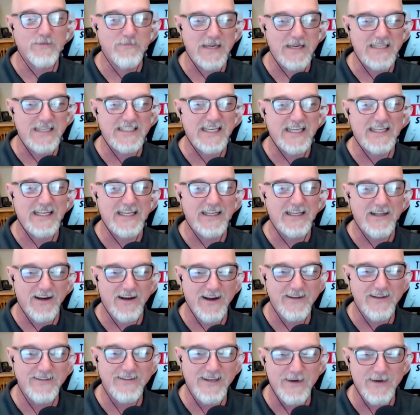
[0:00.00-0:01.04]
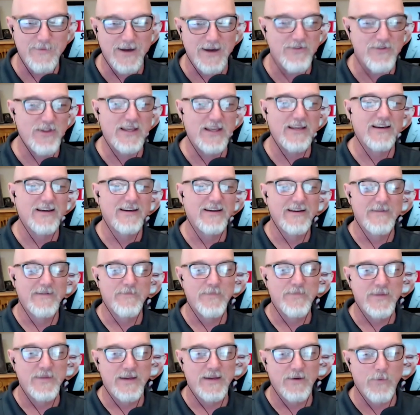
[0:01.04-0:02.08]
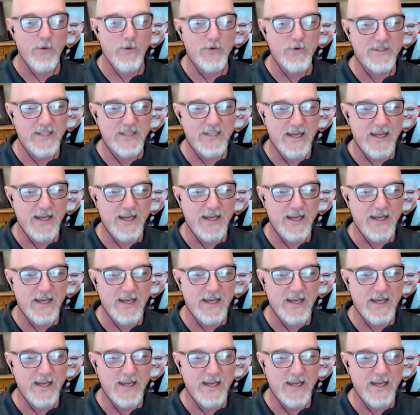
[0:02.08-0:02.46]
was me sitting in a hot tub, I think what